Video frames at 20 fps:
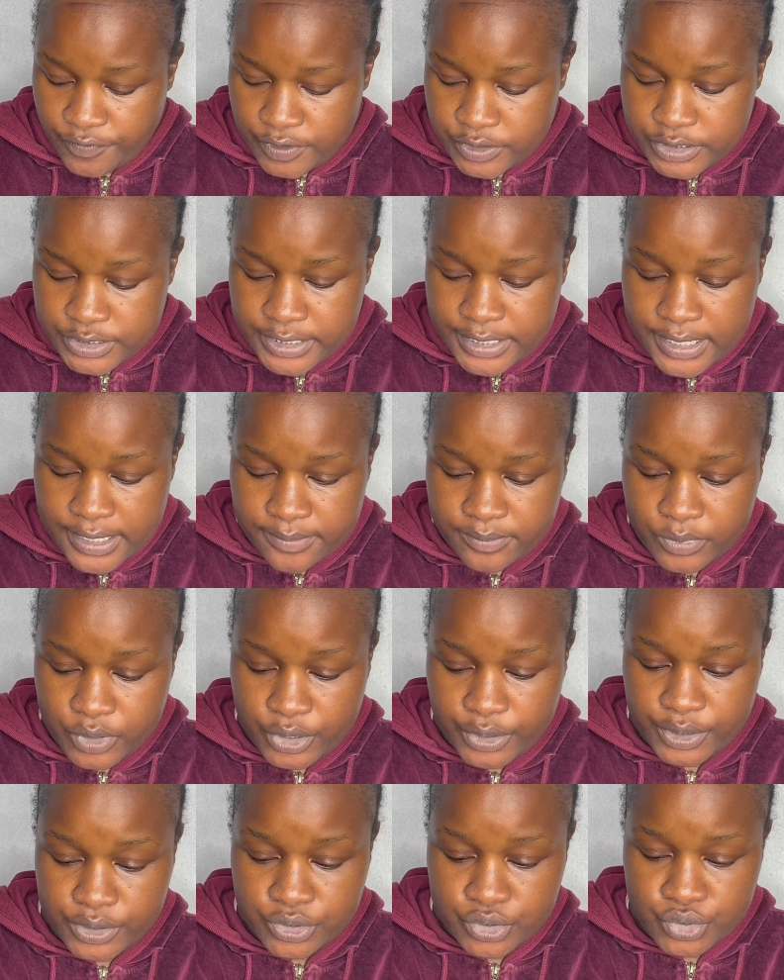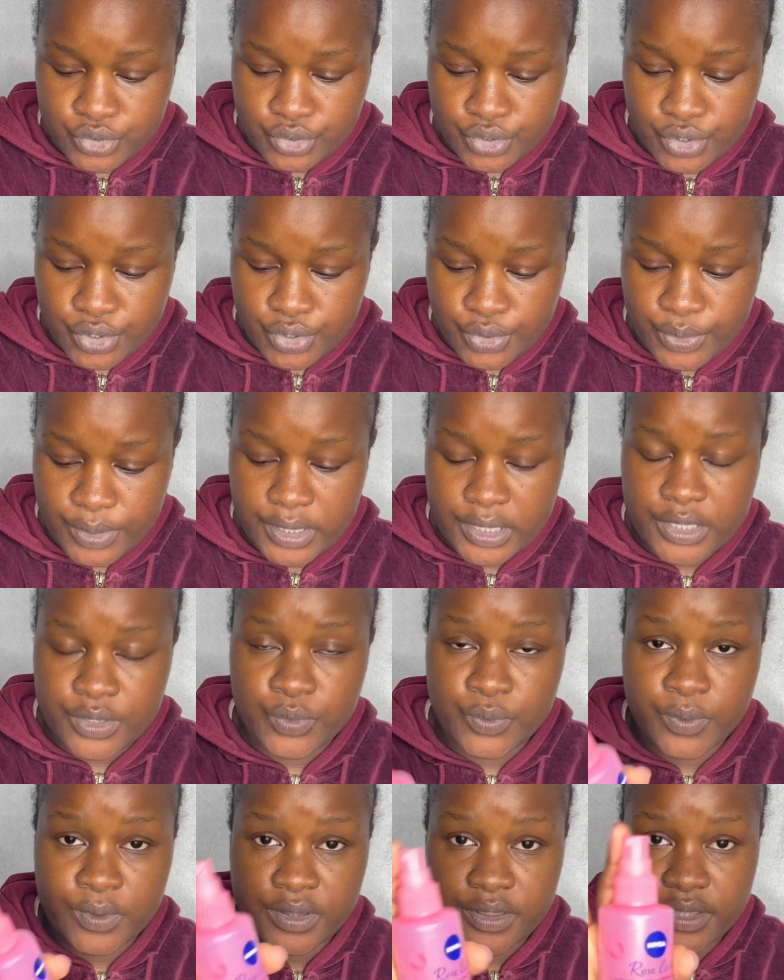Firstly, I'm going to go
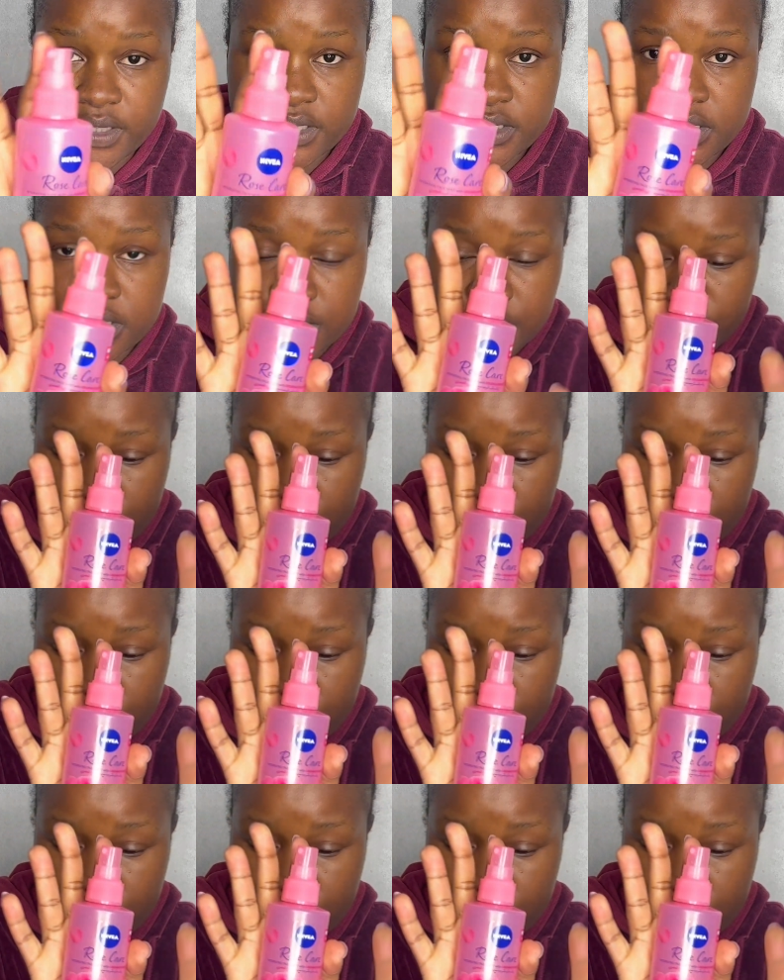in with this